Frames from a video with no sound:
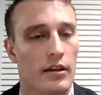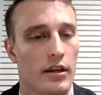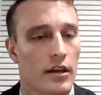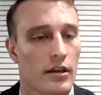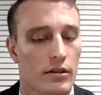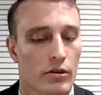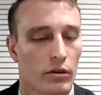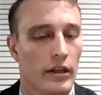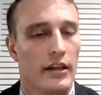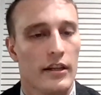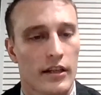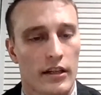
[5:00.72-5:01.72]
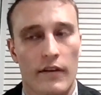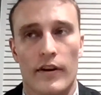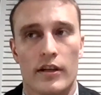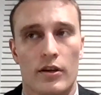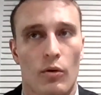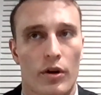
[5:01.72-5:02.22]
lead these
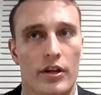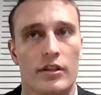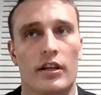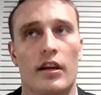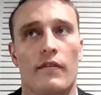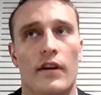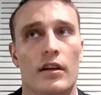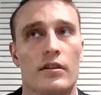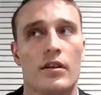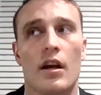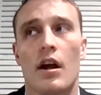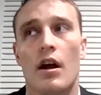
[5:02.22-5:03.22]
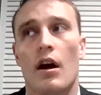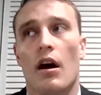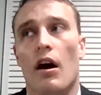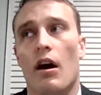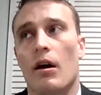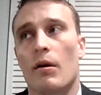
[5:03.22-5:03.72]
activities, order these activities,
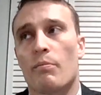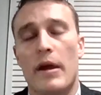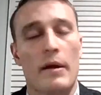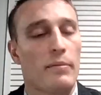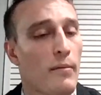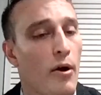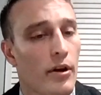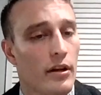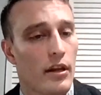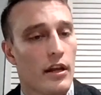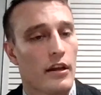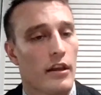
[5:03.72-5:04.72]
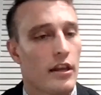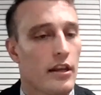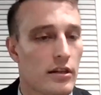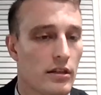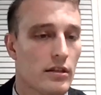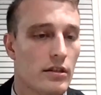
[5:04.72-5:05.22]
are being promoted.
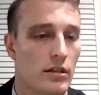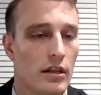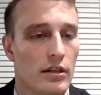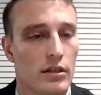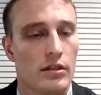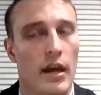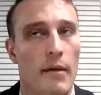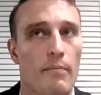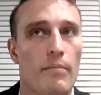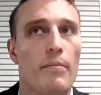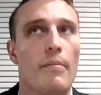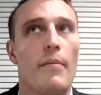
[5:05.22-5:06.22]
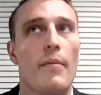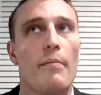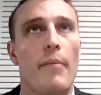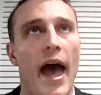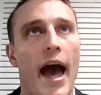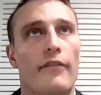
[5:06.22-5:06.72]
This is a
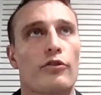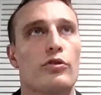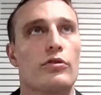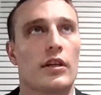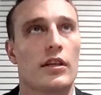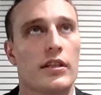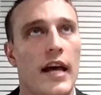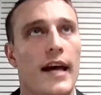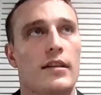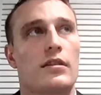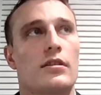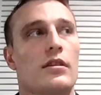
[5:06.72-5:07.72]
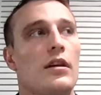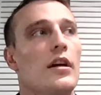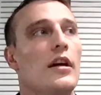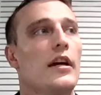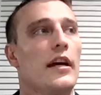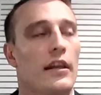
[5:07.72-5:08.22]
path to success
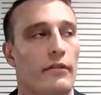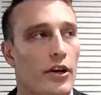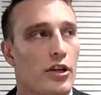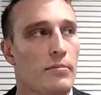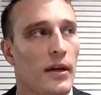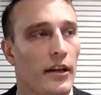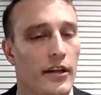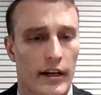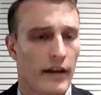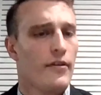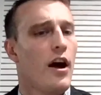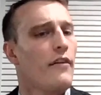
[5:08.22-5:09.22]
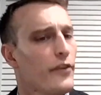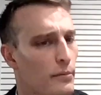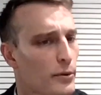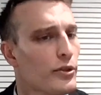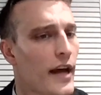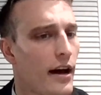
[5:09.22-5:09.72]
in the Russian military. If not for the
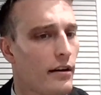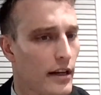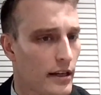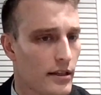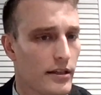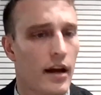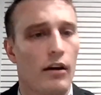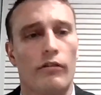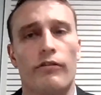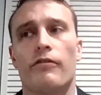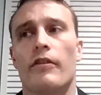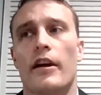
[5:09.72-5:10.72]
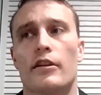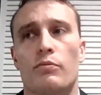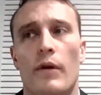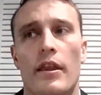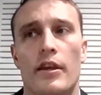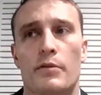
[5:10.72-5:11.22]
brutality itself, it's
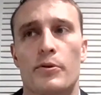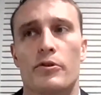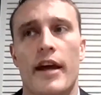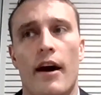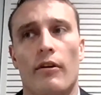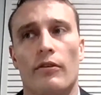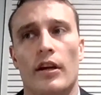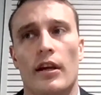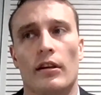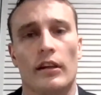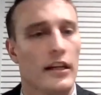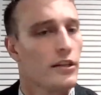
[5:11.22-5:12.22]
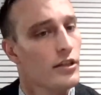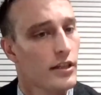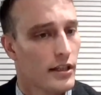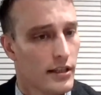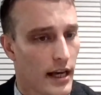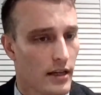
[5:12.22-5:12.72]
when this brutality leads to
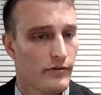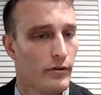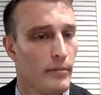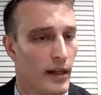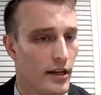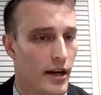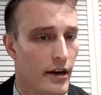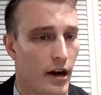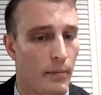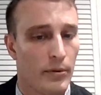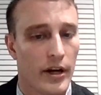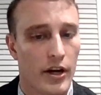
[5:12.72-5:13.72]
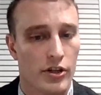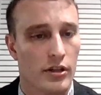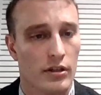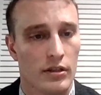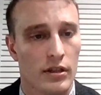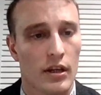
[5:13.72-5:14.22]
successful military
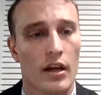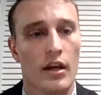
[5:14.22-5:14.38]
operations.